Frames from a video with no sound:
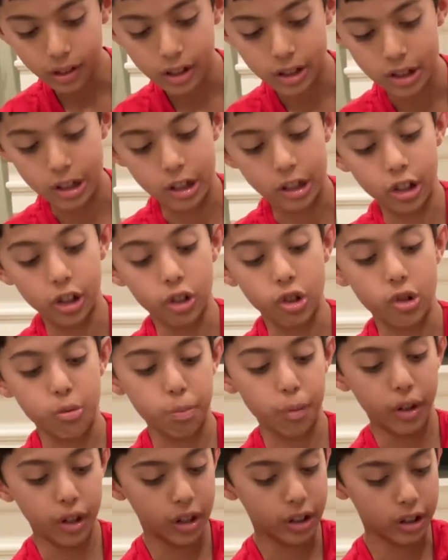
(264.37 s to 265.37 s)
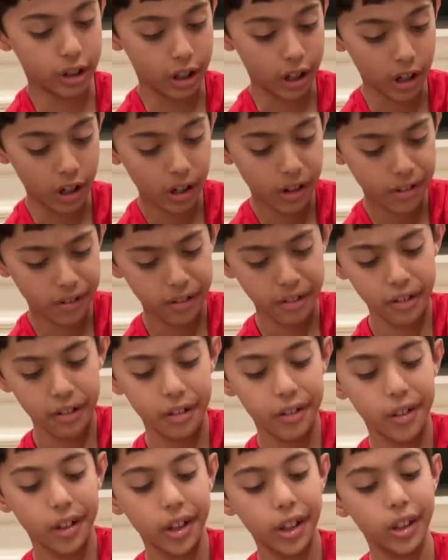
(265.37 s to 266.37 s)
So then they'll just put it there.
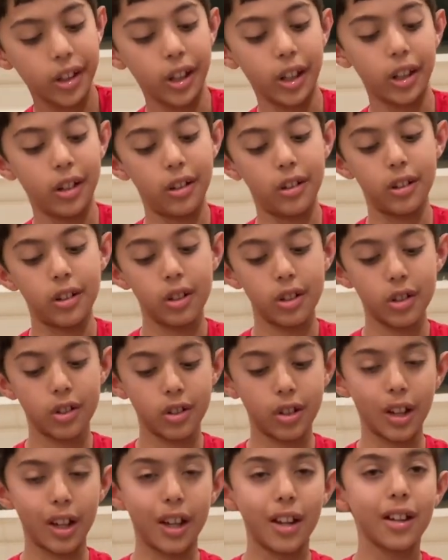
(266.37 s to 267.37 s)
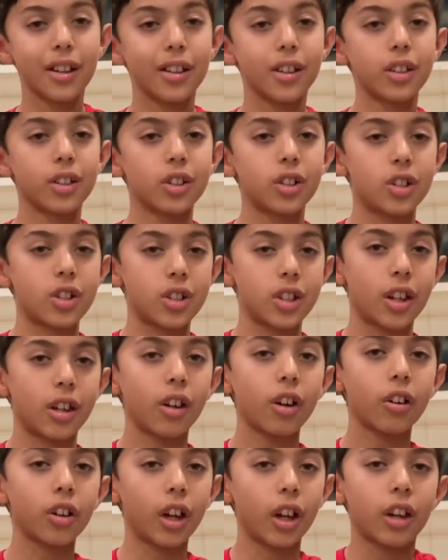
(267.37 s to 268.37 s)
And then, you just say,
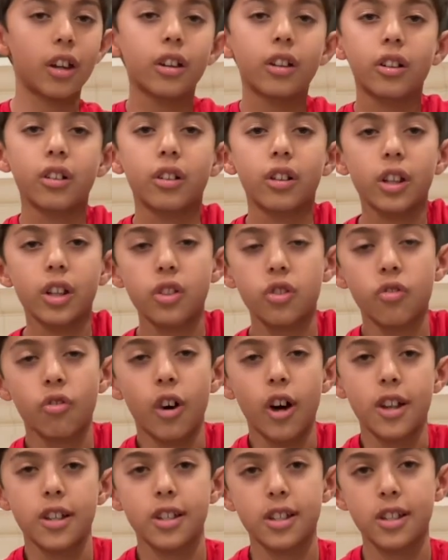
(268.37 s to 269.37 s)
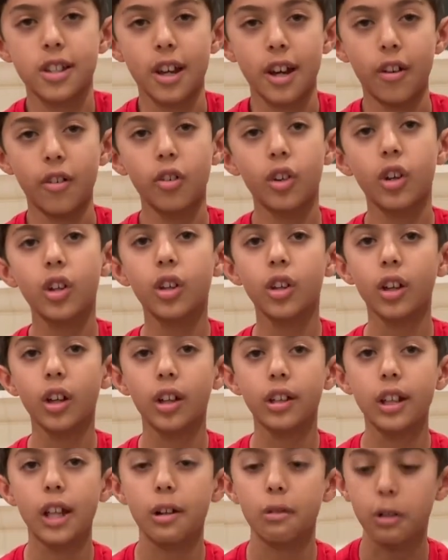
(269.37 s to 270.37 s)
okay, it's lost now.
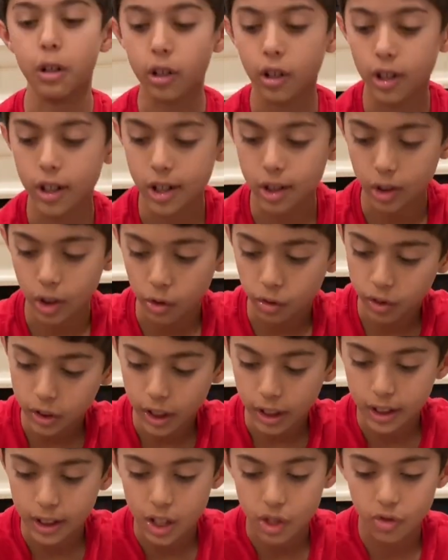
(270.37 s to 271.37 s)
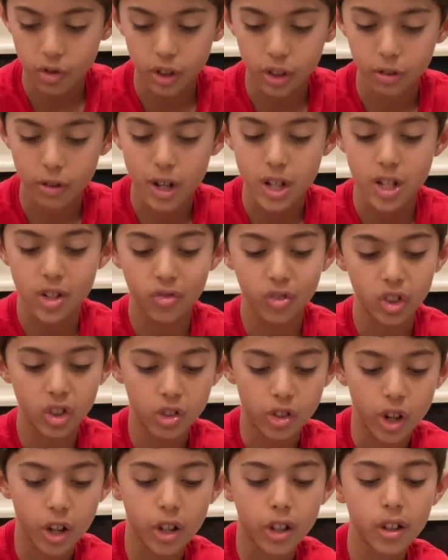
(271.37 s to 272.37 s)
And then we're going to leave it like this for the rest of the
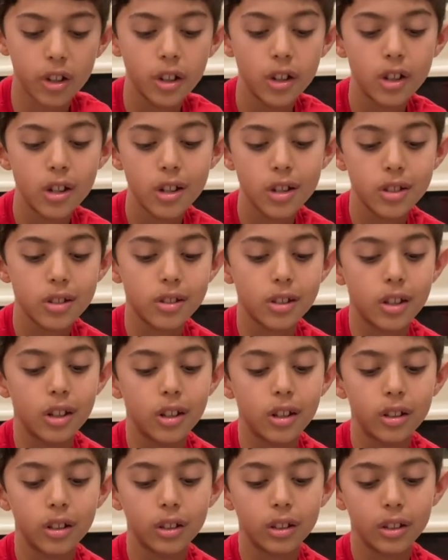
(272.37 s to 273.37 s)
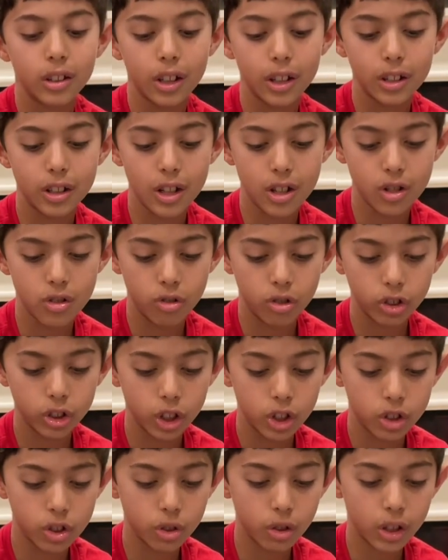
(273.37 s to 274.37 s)
trick. So then it doesn't really
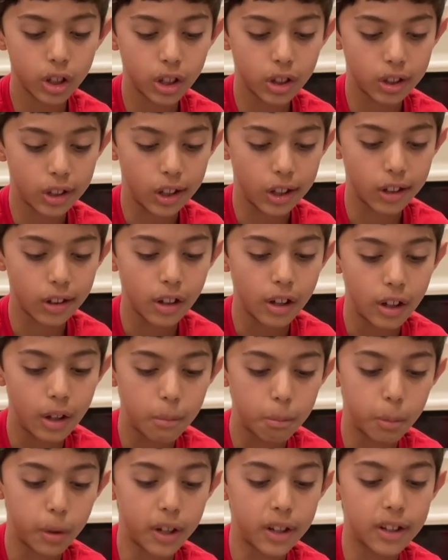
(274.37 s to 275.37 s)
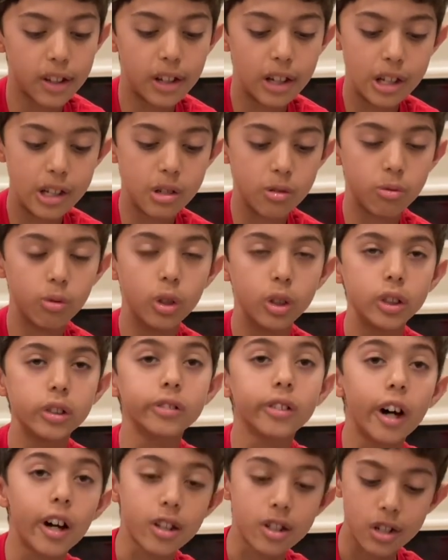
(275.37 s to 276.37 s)
do anything, but it isn't really
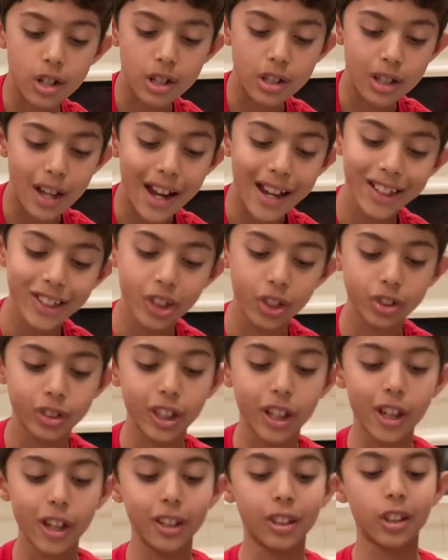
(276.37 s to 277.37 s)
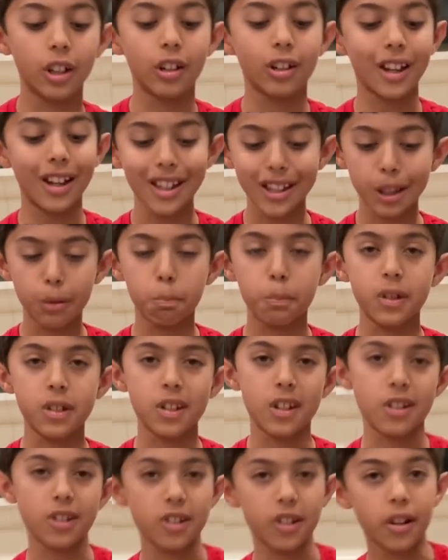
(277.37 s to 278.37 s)
lost. It's actually in the 9th
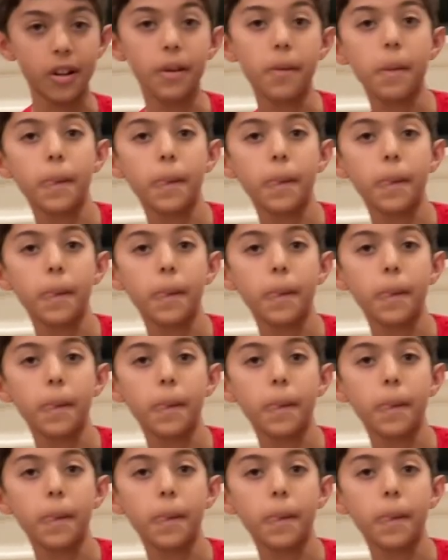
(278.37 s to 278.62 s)
position.